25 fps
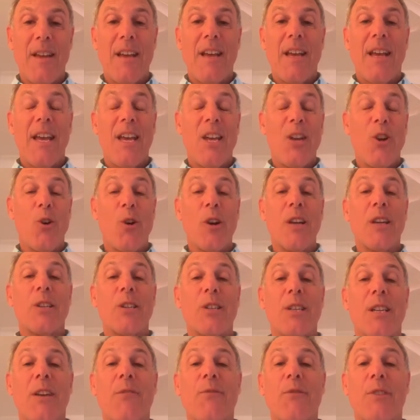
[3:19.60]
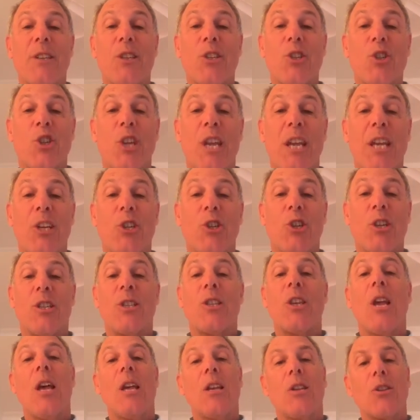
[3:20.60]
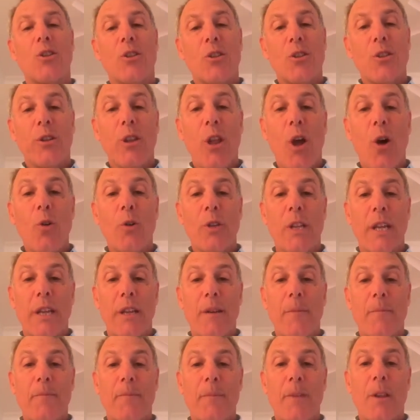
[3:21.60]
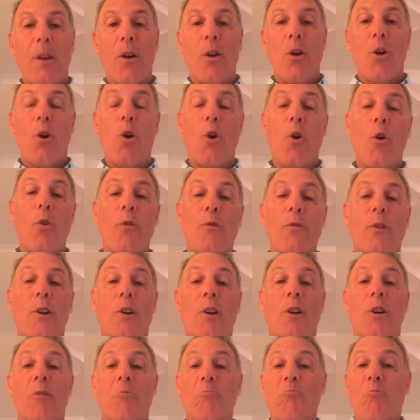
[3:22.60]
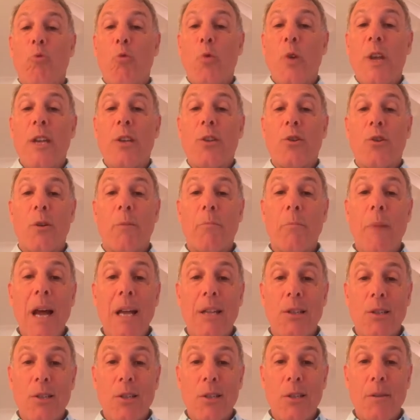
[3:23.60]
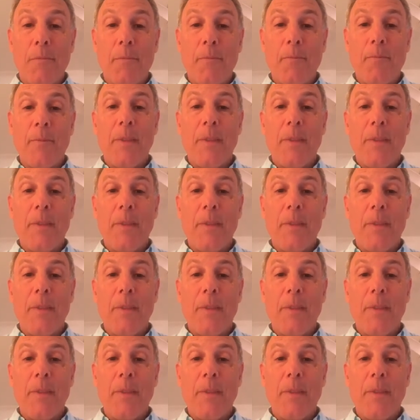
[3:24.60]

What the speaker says: Aortic stiffness changes slowly over weeks or months.